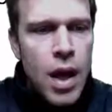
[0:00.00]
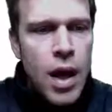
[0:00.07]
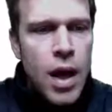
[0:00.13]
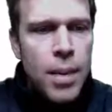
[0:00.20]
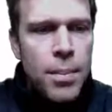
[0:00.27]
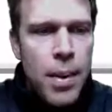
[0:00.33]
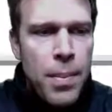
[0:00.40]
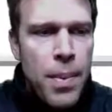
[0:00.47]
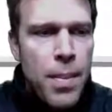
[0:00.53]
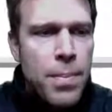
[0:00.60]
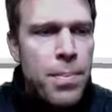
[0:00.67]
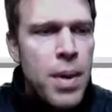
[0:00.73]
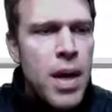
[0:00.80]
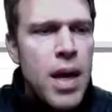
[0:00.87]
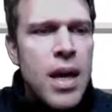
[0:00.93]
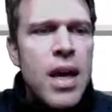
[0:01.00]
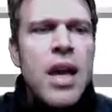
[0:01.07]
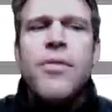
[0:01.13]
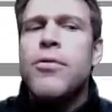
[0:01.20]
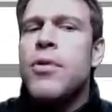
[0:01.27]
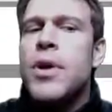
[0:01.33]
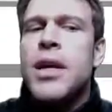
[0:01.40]

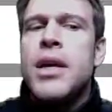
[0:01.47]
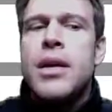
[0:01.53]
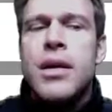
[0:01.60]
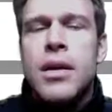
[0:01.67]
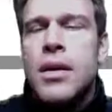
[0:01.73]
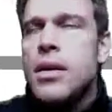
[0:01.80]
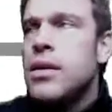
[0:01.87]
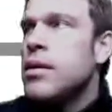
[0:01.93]
every